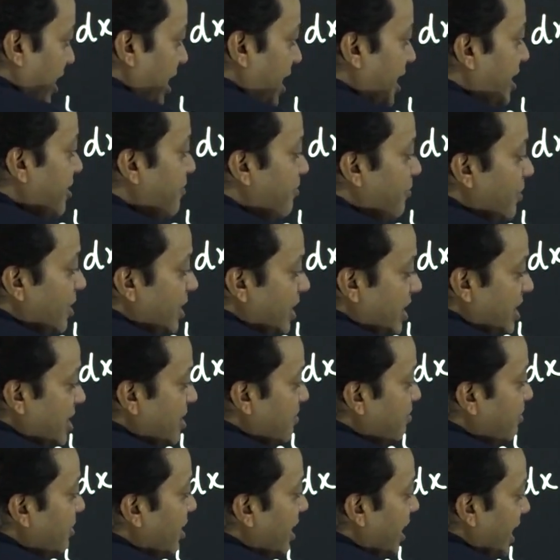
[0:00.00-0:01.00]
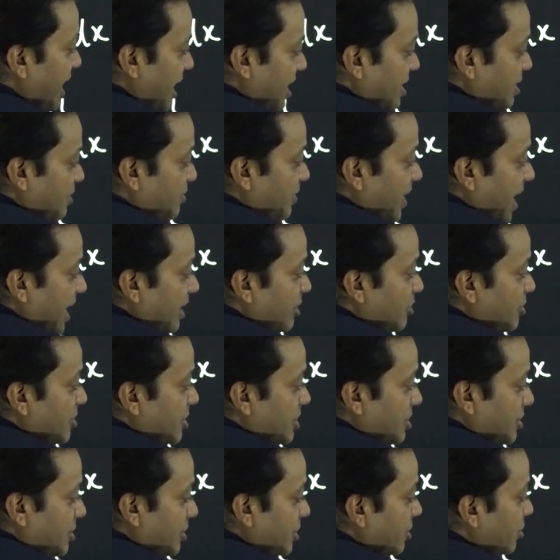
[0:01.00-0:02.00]
If we keep the x value is
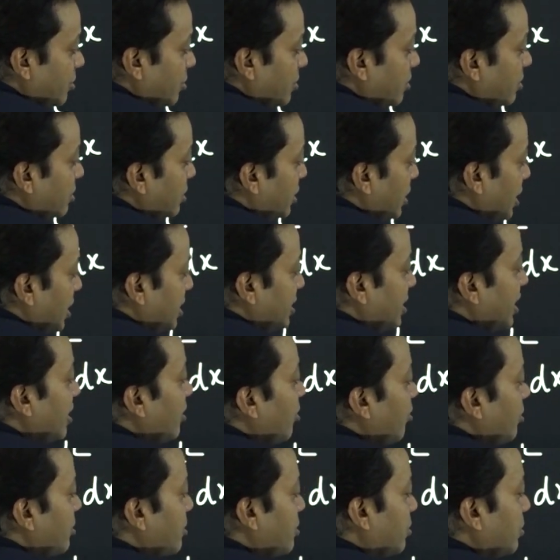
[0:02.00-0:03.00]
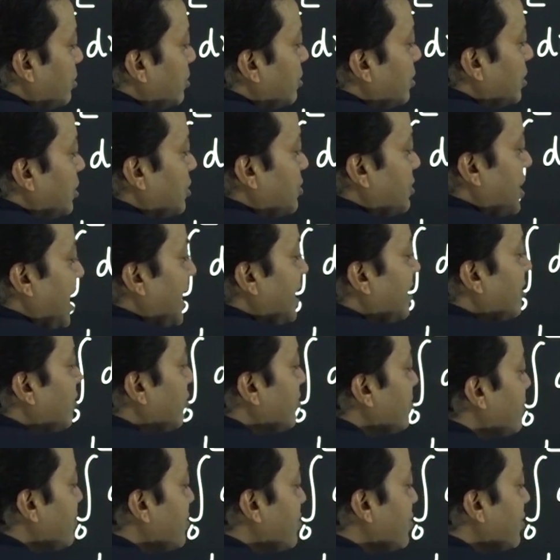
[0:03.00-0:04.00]
0, then also sine
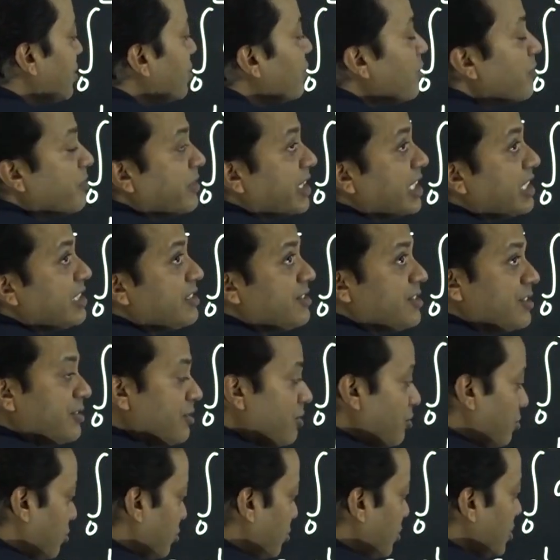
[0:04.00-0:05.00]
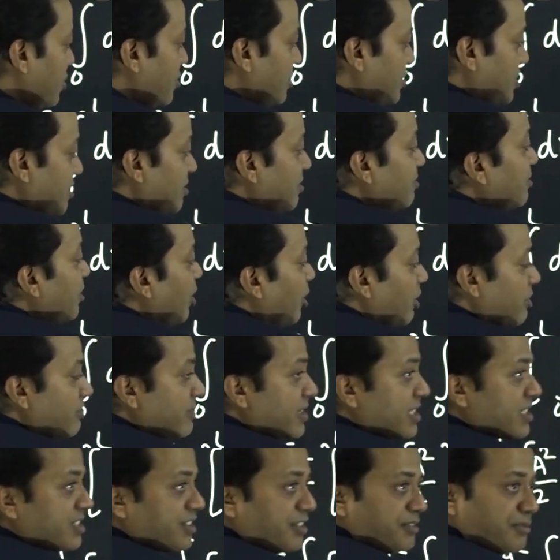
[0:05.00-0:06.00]
of 0 will 0. This term
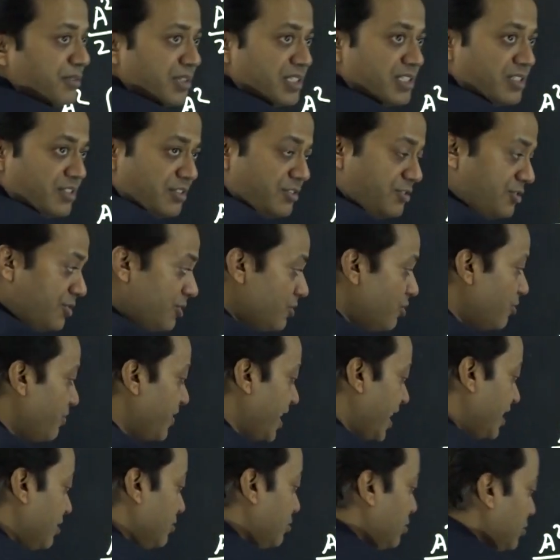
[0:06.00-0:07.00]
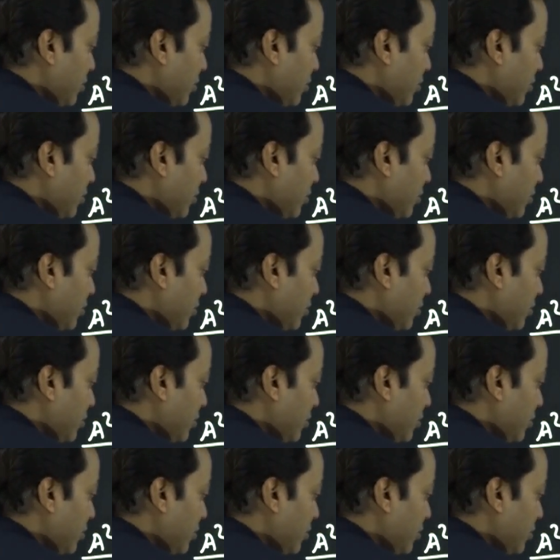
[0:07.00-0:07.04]
always give us 0 value.